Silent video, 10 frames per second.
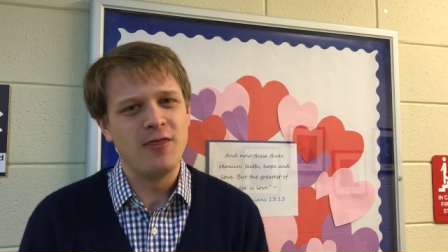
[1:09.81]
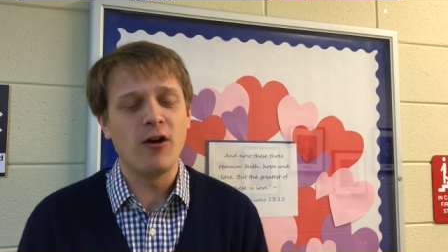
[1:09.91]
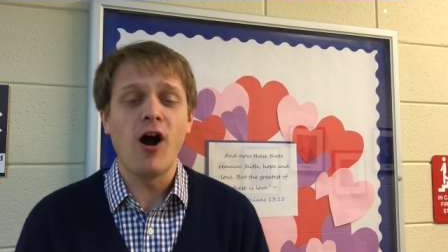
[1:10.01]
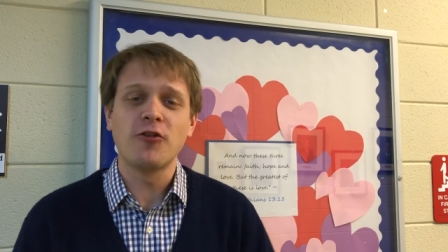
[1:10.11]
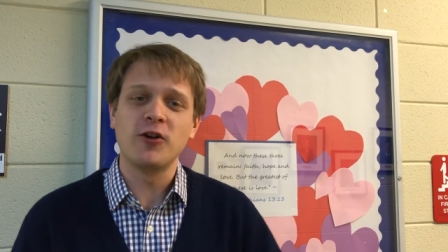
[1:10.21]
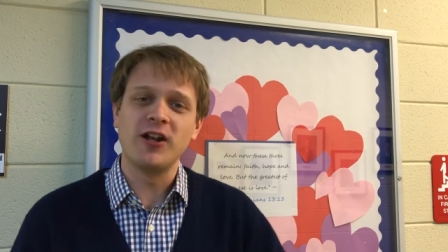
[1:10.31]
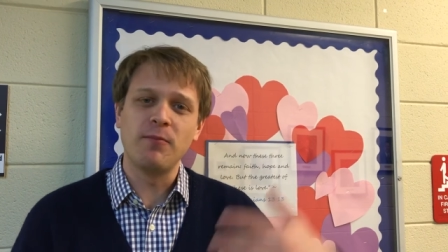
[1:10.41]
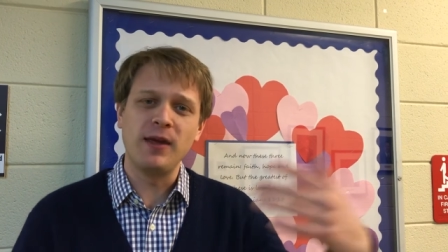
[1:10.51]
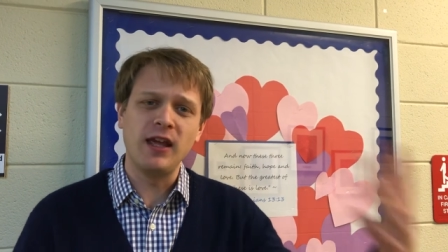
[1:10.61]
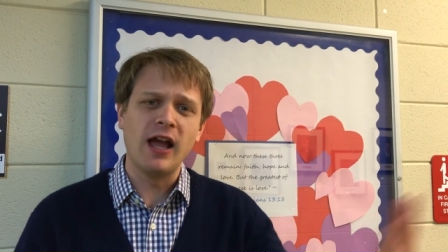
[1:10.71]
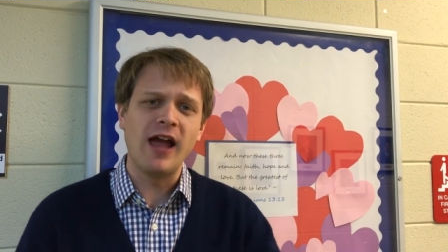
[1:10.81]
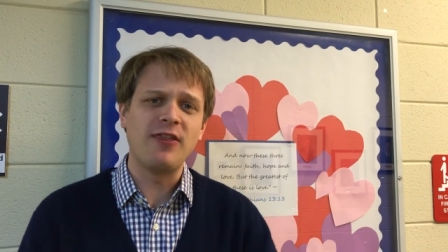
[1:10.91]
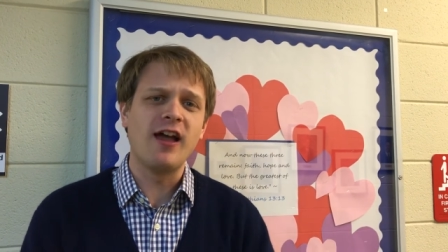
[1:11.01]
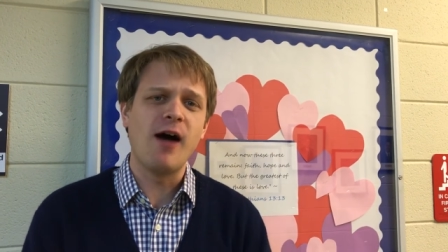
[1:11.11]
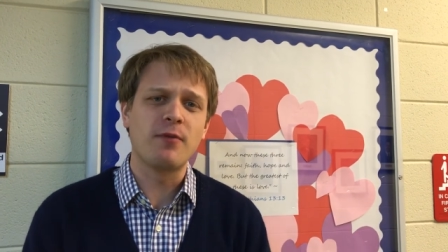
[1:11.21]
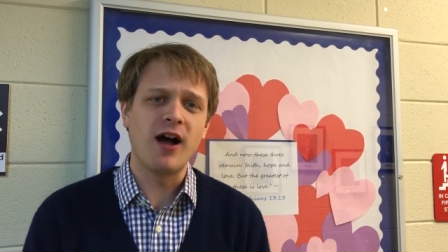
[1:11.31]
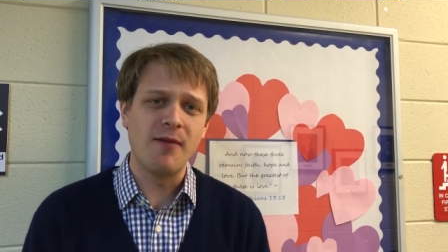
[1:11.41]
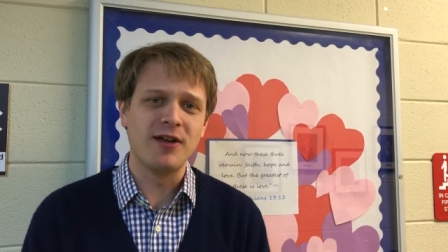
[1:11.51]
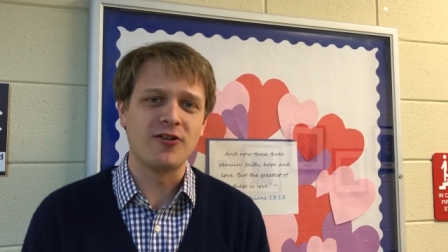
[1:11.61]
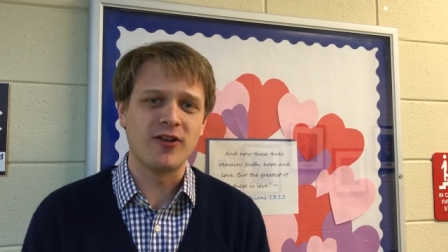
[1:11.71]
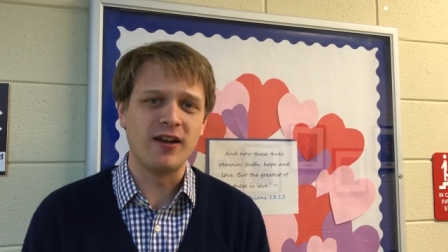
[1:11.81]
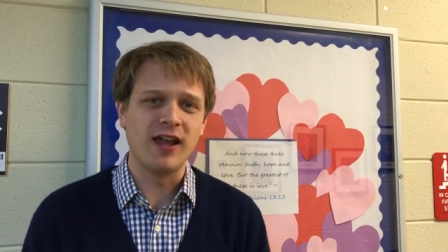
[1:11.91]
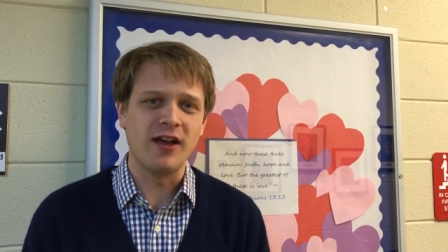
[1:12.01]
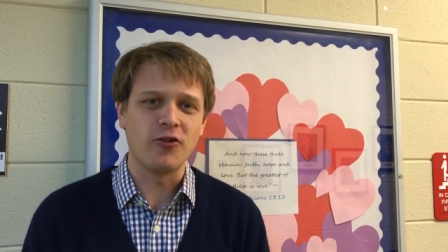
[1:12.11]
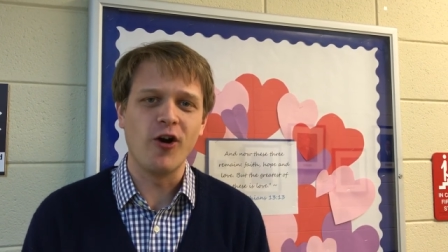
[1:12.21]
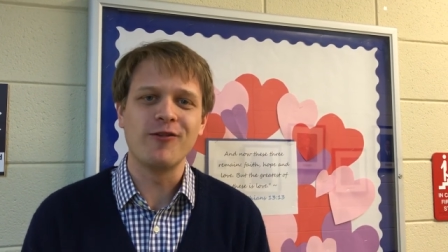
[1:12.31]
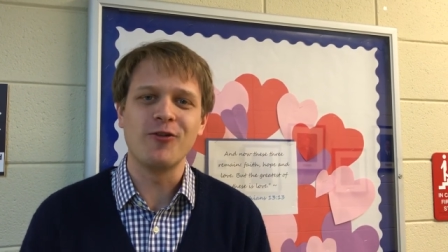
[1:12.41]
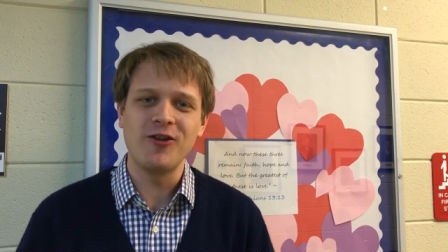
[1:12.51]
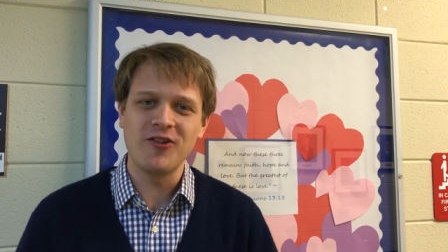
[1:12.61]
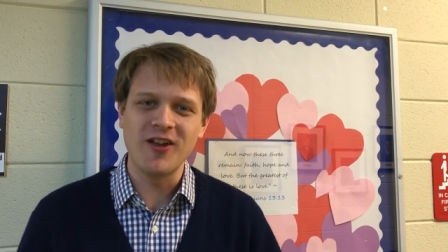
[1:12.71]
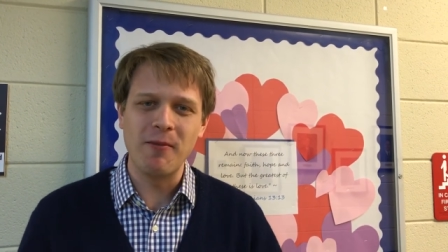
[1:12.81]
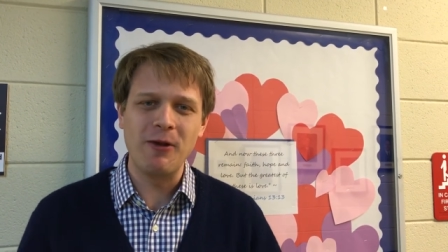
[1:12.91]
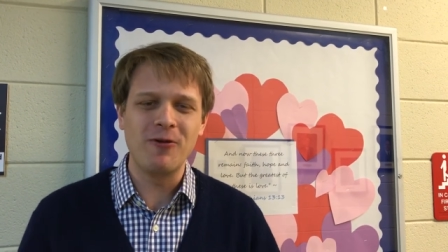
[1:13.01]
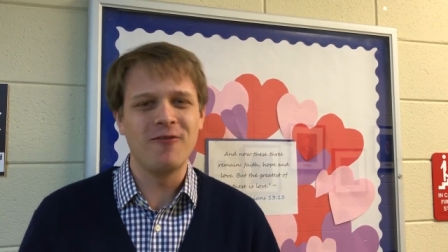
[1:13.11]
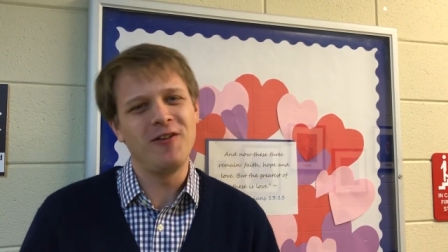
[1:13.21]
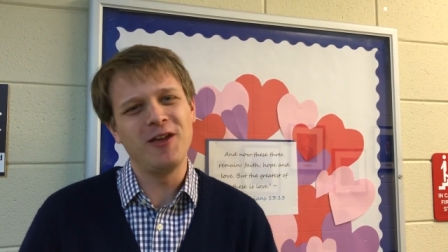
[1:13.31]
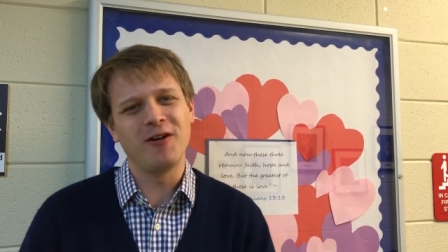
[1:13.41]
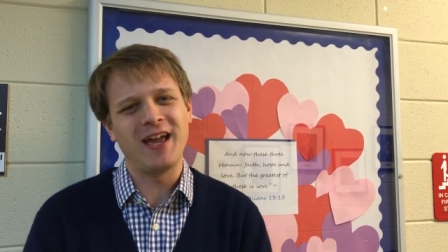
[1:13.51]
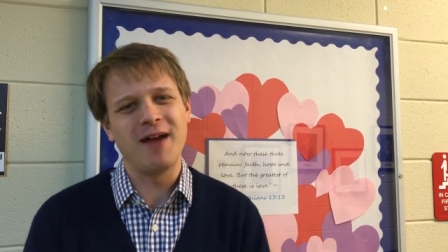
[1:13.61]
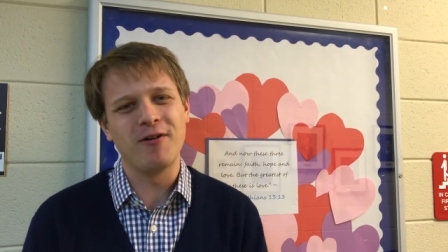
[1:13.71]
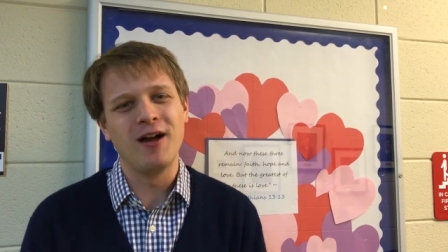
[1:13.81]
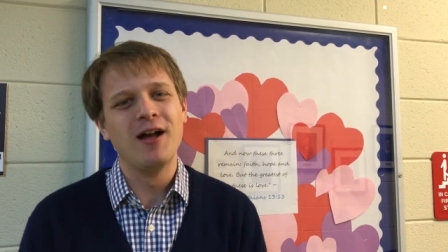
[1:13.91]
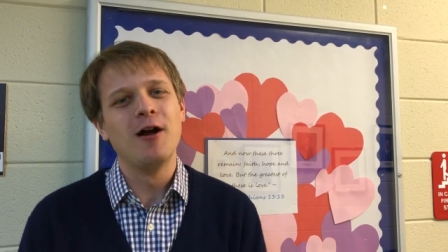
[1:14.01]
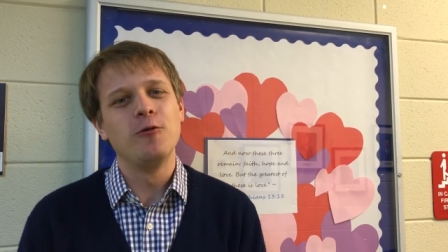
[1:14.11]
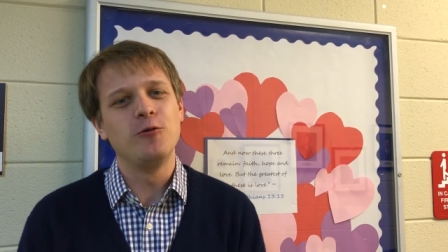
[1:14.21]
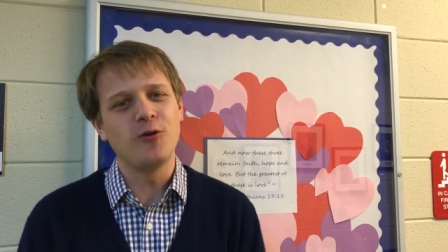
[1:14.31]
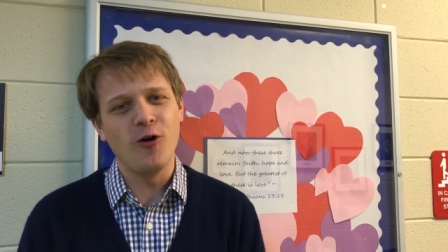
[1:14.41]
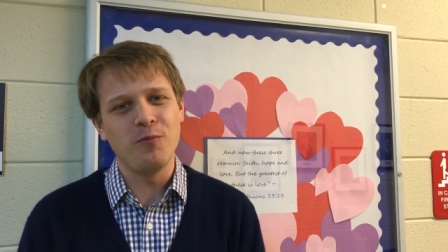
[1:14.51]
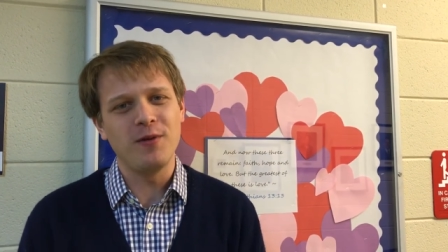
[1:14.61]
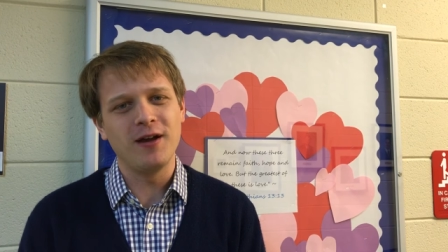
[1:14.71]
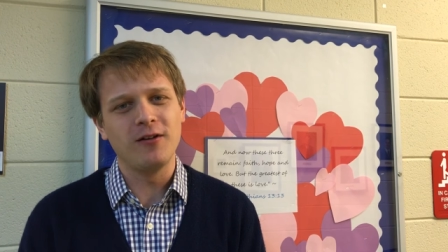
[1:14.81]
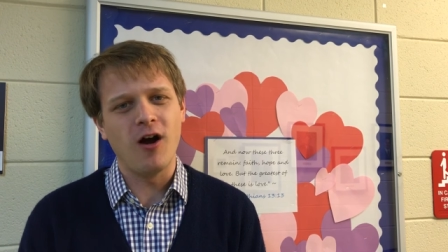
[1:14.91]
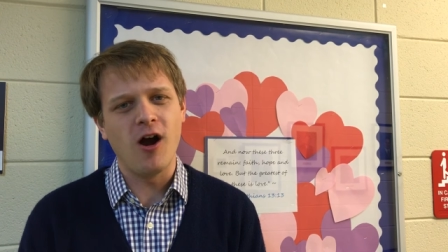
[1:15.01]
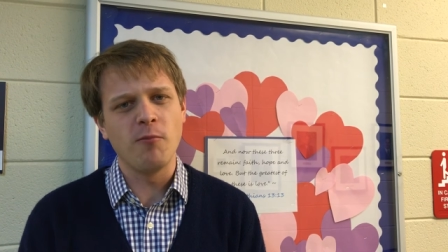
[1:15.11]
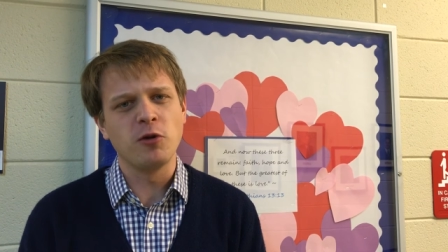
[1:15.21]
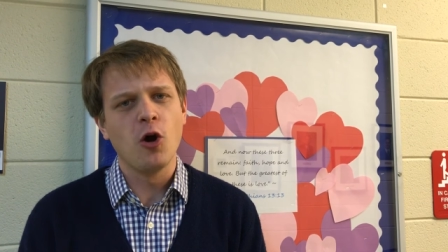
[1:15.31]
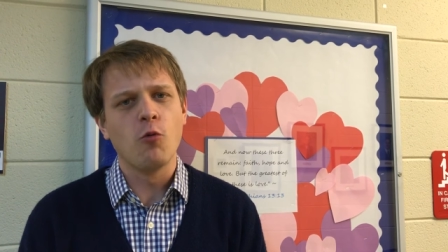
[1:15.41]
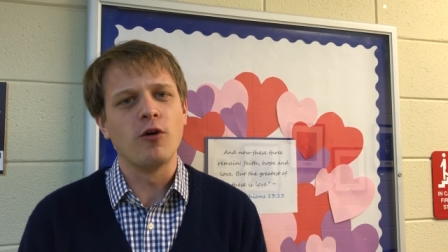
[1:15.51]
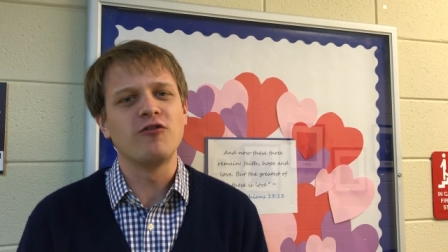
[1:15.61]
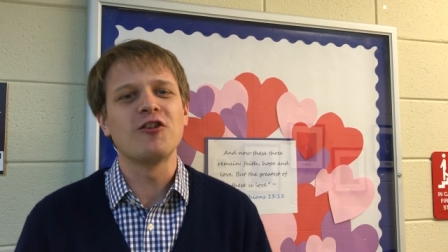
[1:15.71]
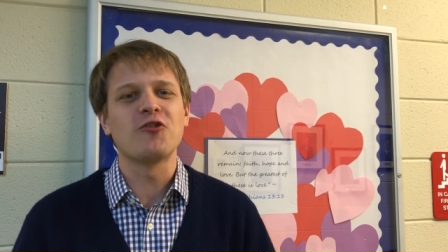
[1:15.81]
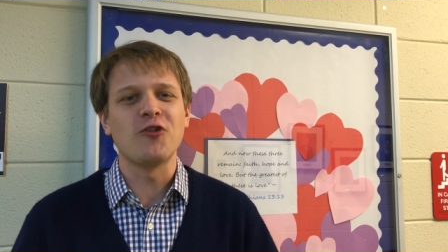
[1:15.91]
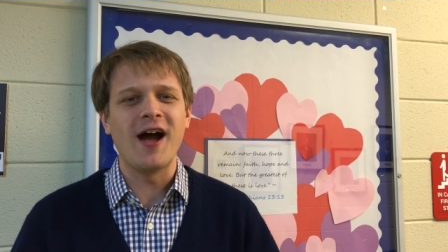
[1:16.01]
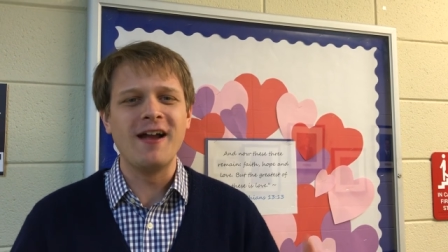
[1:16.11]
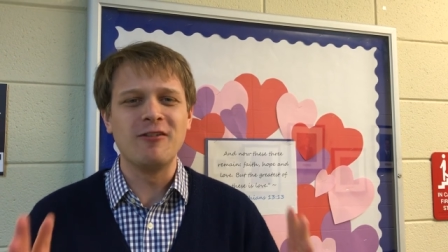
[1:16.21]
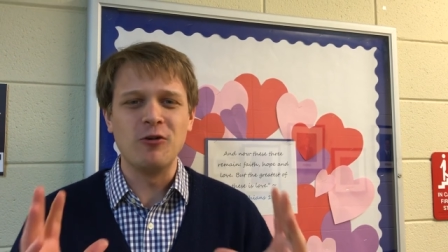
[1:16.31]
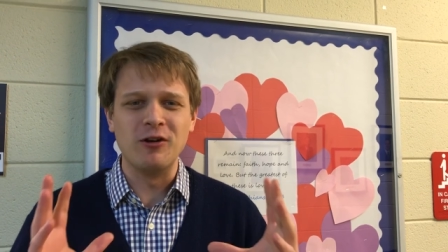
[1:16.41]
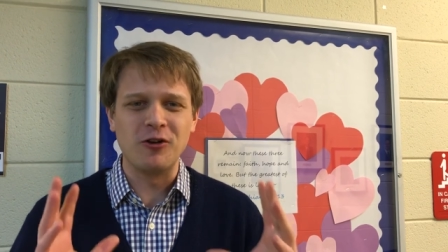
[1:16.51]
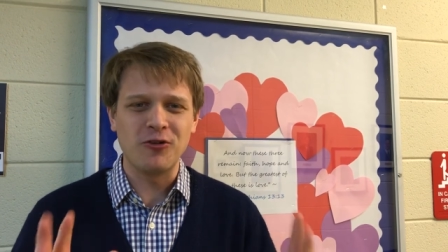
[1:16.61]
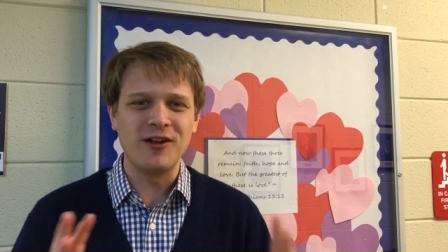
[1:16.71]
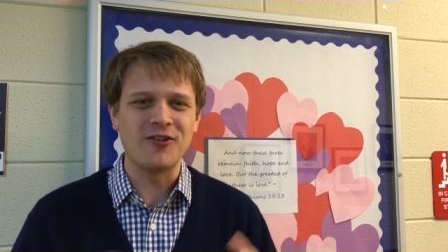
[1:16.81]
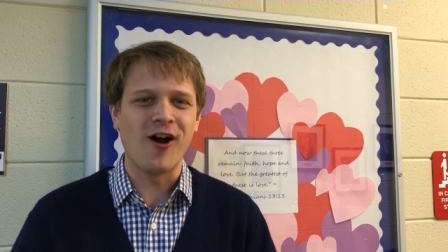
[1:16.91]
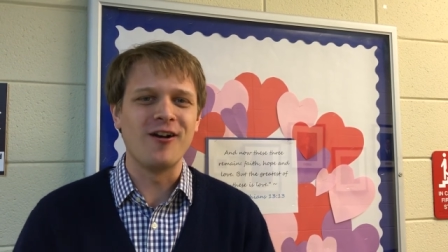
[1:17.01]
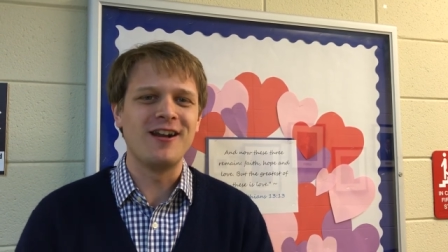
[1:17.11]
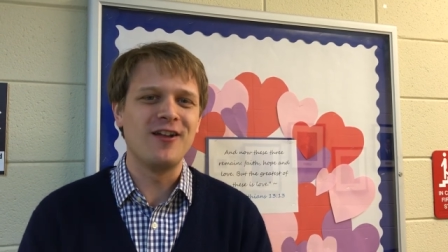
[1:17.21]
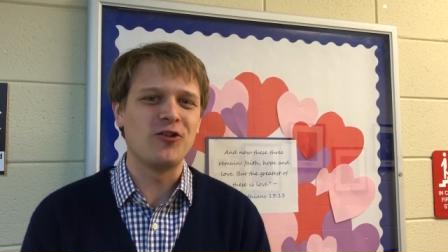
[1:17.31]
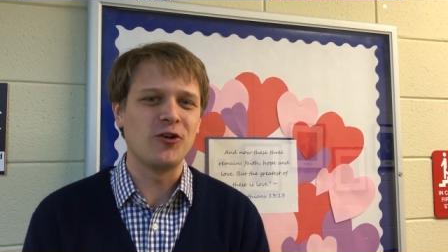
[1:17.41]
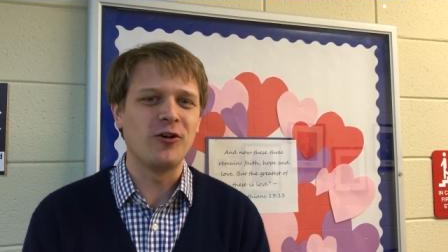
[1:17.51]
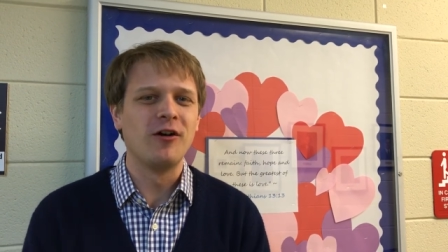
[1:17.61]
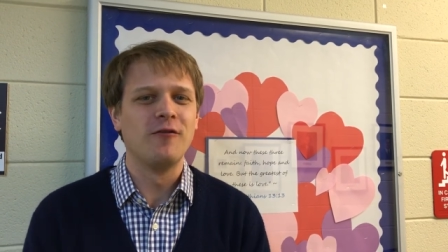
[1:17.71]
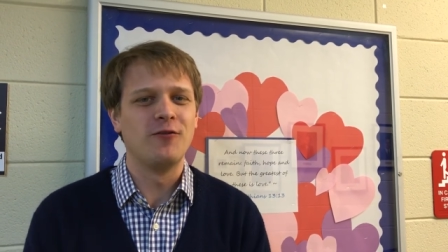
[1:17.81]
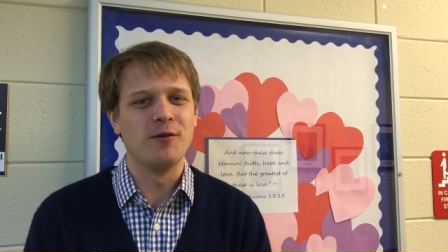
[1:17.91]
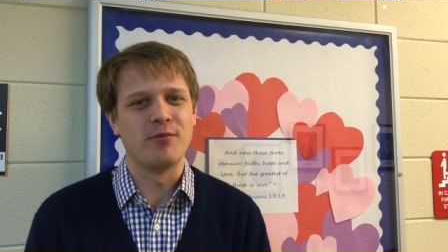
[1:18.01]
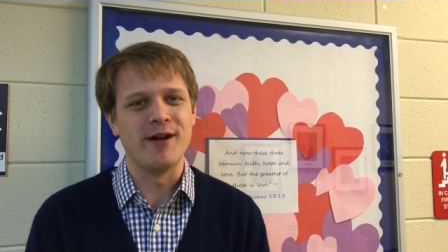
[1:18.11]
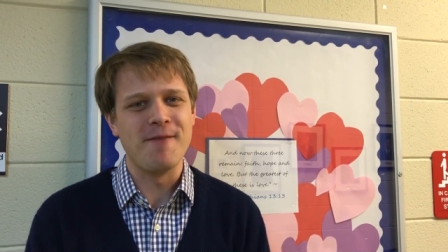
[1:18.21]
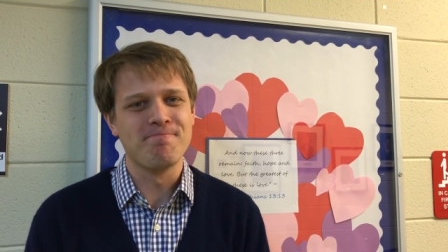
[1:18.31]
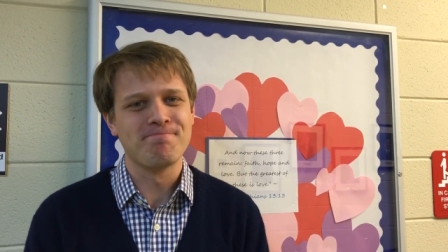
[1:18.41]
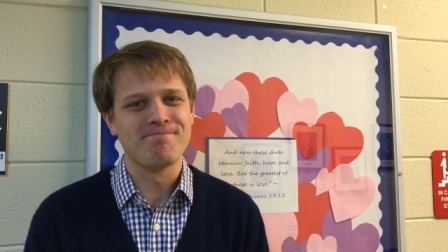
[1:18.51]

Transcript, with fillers: They're also going to be at the upcoming Sunday. So if you see somebody with a video camera, don't be alarmed. We're just trying to increase our digital footprint.